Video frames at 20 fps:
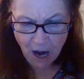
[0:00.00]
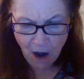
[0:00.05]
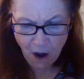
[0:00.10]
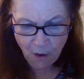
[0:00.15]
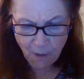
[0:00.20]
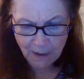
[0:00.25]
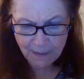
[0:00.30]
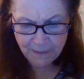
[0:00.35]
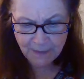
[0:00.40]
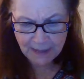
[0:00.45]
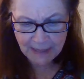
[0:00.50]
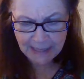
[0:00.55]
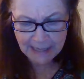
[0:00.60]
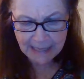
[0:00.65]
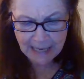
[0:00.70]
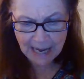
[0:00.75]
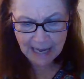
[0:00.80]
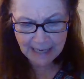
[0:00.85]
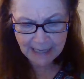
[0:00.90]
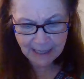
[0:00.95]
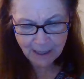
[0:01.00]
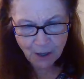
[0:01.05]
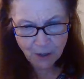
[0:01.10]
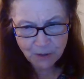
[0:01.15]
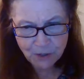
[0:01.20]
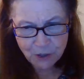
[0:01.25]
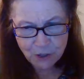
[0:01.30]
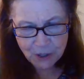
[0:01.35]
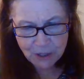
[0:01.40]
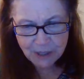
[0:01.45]
All right, then he kind of
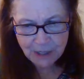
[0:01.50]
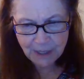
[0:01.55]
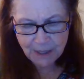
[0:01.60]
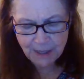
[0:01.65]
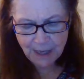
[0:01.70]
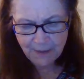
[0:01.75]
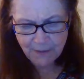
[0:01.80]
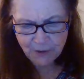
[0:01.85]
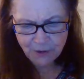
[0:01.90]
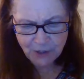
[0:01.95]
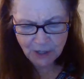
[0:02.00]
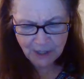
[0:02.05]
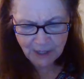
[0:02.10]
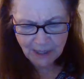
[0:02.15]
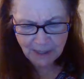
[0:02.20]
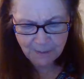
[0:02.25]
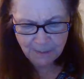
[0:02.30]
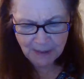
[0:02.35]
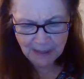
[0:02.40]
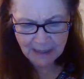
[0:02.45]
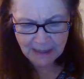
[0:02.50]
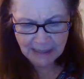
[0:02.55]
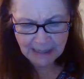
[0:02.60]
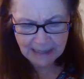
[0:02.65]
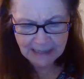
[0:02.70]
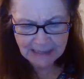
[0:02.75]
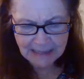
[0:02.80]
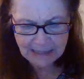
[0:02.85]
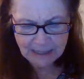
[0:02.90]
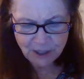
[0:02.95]
goes just another little bit.
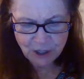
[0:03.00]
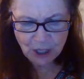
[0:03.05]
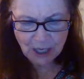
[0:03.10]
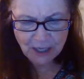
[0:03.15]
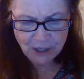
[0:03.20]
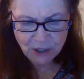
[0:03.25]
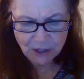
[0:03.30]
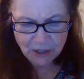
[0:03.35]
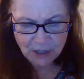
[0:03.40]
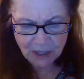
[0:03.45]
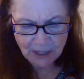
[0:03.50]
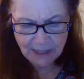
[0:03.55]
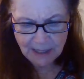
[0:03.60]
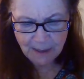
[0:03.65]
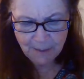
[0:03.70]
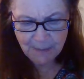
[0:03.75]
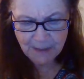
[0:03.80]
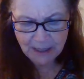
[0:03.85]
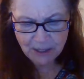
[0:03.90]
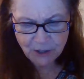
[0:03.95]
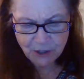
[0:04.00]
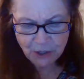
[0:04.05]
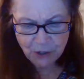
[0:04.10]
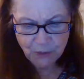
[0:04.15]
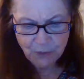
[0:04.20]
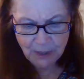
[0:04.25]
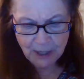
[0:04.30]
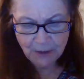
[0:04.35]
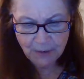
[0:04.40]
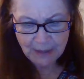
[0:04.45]
He changes a little bit of
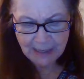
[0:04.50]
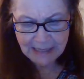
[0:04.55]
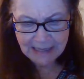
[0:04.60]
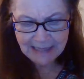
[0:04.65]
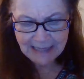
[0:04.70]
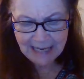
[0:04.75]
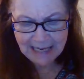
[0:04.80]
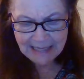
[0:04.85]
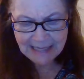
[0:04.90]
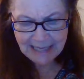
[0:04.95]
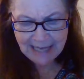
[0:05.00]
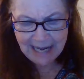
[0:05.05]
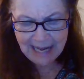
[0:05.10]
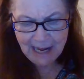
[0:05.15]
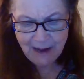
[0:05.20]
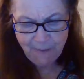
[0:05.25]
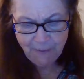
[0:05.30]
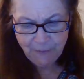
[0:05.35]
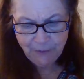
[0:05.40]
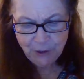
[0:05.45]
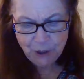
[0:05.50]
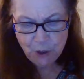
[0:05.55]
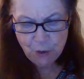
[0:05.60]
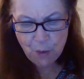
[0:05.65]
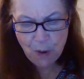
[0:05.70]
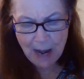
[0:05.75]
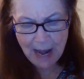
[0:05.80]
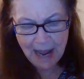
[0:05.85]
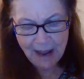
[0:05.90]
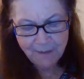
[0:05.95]
tune here and he says, If
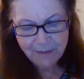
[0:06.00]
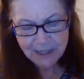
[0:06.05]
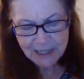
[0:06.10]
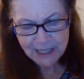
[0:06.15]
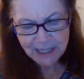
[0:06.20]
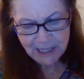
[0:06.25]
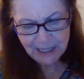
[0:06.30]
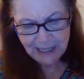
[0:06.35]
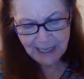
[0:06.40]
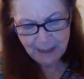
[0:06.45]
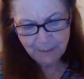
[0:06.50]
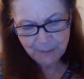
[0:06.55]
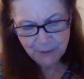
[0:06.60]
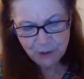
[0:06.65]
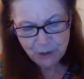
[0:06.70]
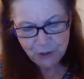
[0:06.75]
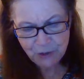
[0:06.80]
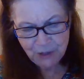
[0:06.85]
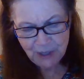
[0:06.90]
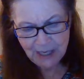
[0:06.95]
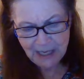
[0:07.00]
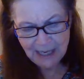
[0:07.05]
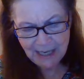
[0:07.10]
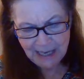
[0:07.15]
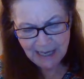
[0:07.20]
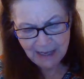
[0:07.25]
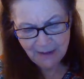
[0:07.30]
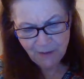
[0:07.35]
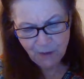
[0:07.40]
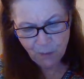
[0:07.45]
you have slipped
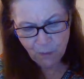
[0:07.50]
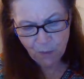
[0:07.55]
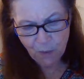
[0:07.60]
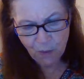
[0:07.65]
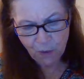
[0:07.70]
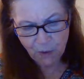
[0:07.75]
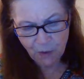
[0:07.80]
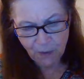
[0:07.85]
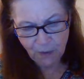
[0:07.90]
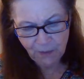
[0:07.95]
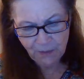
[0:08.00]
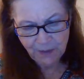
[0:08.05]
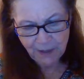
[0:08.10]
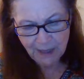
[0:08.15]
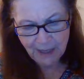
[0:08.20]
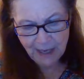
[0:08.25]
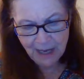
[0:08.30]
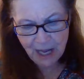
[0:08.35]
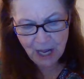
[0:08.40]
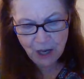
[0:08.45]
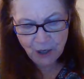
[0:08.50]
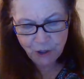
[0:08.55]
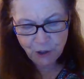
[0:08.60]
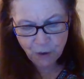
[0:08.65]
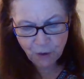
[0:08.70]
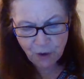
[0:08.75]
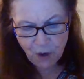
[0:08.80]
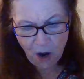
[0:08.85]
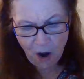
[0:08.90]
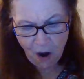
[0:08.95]
in the world,
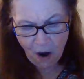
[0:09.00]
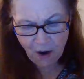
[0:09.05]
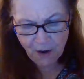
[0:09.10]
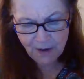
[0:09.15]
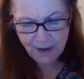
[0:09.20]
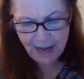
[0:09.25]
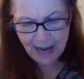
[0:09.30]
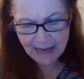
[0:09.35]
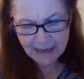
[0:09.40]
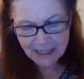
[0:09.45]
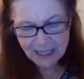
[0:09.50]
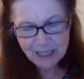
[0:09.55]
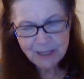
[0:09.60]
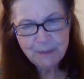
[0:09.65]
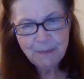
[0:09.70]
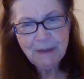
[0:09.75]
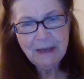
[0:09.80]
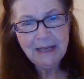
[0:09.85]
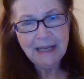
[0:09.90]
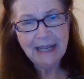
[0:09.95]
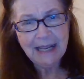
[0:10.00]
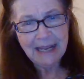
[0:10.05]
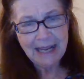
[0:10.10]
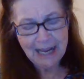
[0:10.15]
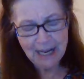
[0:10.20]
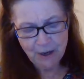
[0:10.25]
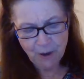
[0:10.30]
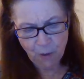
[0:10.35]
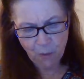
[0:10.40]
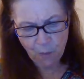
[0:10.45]
your heart now spinning
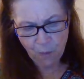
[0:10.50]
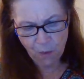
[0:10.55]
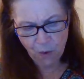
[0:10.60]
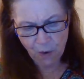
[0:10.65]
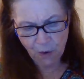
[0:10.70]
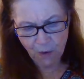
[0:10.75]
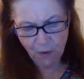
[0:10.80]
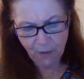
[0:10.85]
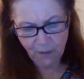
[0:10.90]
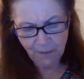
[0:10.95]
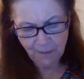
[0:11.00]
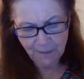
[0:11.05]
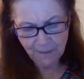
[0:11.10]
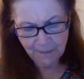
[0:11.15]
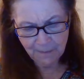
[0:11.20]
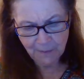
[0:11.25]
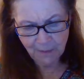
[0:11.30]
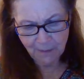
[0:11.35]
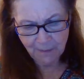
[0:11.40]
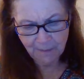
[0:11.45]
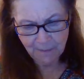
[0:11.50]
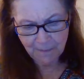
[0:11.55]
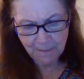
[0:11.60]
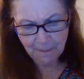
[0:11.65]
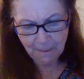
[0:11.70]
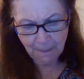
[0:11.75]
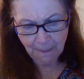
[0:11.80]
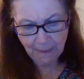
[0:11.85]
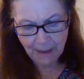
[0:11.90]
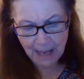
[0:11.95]
in a whirl,
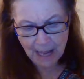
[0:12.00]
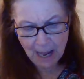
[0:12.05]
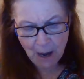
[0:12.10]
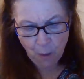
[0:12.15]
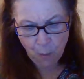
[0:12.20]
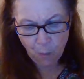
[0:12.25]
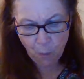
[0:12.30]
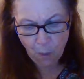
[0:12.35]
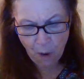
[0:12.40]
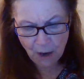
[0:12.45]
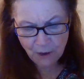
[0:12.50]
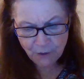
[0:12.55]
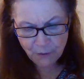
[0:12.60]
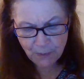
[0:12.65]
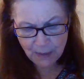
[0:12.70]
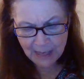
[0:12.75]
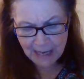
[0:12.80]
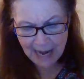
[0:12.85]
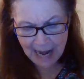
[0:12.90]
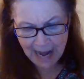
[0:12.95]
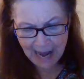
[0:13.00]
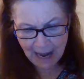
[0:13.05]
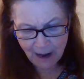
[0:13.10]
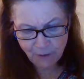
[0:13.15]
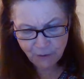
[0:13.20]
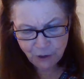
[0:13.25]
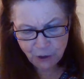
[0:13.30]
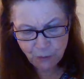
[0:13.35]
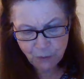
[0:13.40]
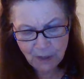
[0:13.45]
wondering how
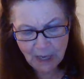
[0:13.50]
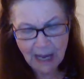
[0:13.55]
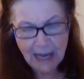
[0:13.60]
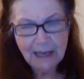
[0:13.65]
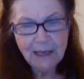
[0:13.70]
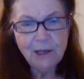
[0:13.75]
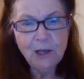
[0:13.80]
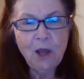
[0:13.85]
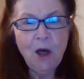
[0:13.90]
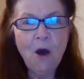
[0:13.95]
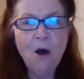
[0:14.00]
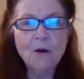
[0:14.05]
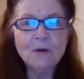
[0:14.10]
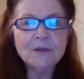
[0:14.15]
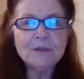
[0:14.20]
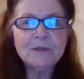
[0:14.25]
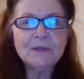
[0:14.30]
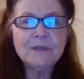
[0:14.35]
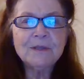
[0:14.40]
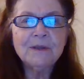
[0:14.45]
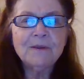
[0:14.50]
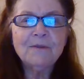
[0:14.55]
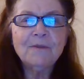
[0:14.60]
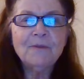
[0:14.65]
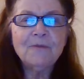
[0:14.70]
you got lost,